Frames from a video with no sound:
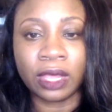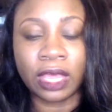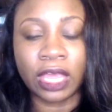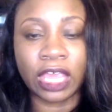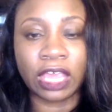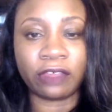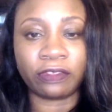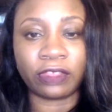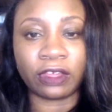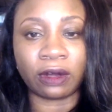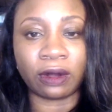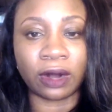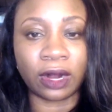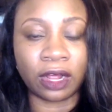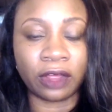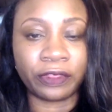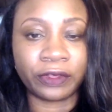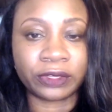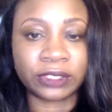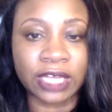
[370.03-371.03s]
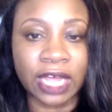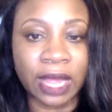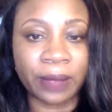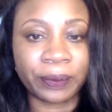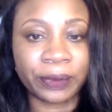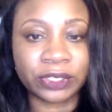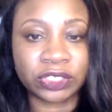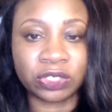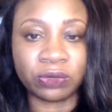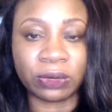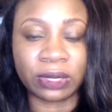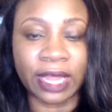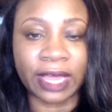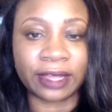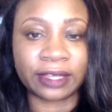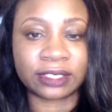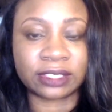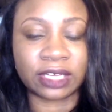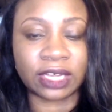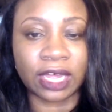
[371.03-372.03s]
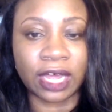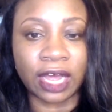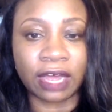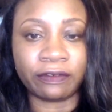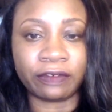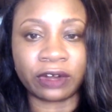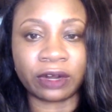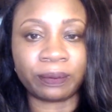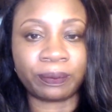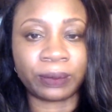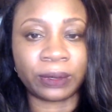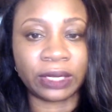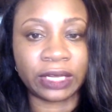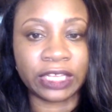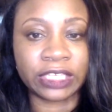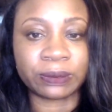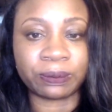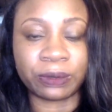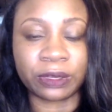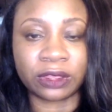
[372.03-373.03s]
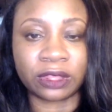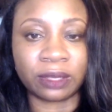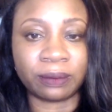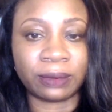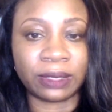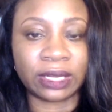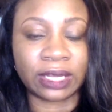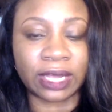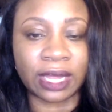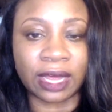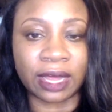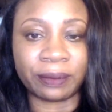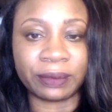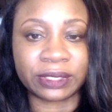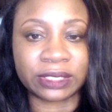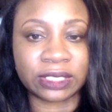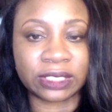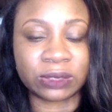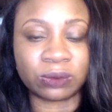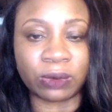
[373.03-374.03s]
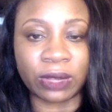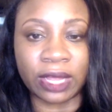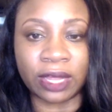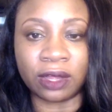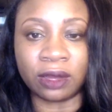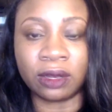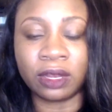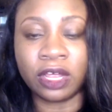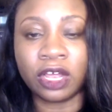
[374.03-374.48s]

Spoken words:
If there are other topics you would like us to cover, please put them in the comments as well.